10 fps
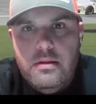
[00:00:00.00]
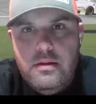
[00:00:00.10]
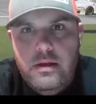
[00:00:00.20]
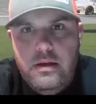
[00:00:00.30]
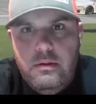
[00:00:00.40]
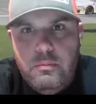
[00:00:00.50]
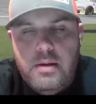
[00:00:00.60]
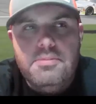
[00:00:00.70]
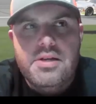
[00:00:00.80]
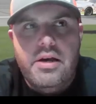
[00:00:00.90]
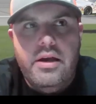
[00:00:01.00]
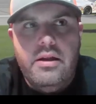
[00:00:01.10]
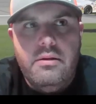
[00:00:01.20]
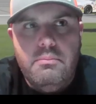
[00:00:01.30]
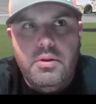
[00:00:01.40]
the
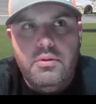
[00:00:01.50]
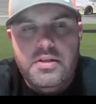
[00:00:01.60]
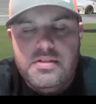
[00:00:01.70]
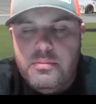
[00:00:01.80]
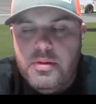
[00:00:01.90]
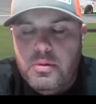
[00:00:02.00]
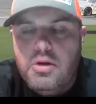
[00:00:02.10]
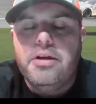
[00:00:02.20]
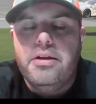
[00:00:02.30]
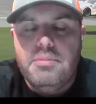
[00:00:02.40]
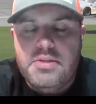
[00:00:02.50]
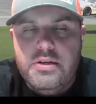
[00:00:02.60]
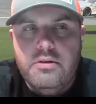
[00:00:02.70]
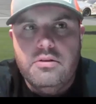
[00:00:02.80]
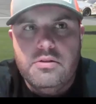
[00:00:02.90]
website and building some of the marketing
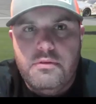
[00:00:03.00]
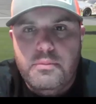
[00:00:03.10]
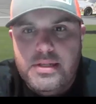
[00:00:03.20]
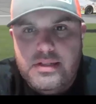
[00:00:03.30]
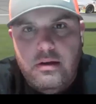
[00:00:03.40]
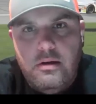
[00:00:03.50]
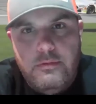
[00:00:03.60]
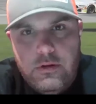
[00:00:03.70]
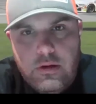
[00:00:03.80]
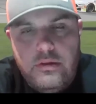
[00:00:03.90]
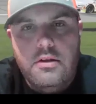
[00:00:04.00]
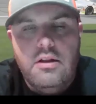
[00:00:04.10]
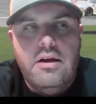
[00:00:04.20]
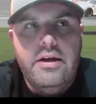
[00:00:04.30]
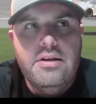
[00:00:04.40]
materials for myself and our other
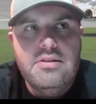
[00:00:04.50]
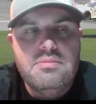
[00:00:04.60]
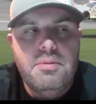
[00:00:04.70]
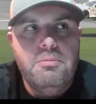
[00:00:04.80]
clients.